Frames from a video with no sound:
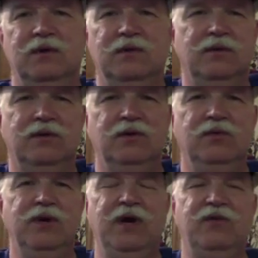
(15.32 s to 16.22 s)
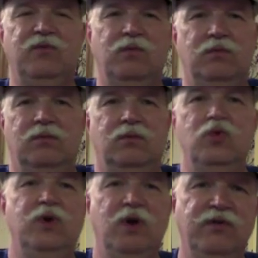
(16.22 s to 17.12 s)
you may ask, who
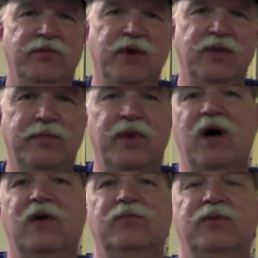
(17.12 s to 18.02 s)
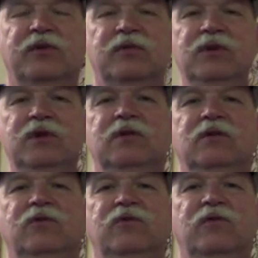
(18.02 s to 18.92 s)
cares about the box? But to me,
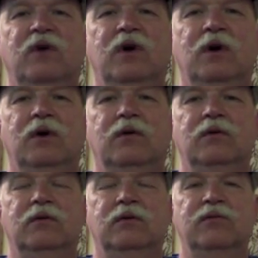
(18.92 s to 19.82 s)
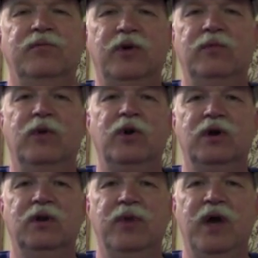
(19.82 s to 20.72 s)
this is part of the
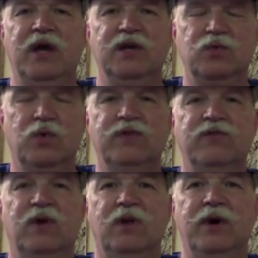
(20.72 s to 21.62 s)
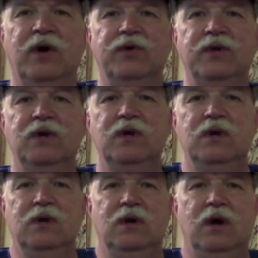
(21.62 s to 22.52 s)
marketing package, what it's all about.
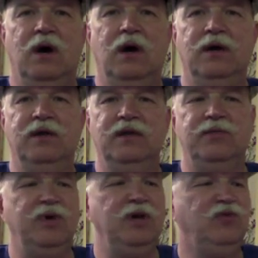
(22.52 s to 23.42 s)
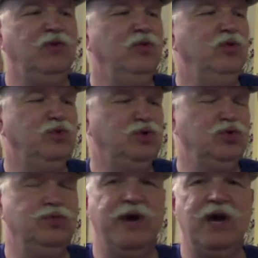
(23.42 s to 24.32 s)
And they pay tribute to
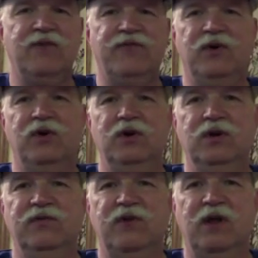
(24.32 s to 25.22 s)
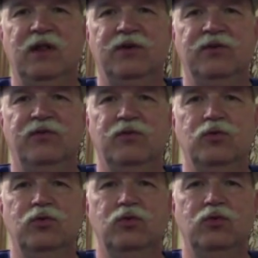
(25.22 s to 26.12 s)
Maccaferri and his Islanders,
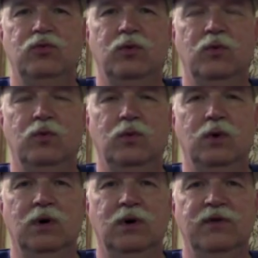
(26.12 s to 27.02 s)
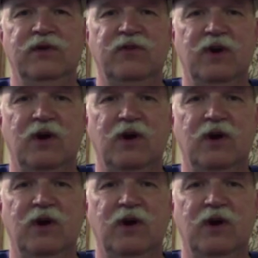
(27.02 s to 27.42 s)
who they say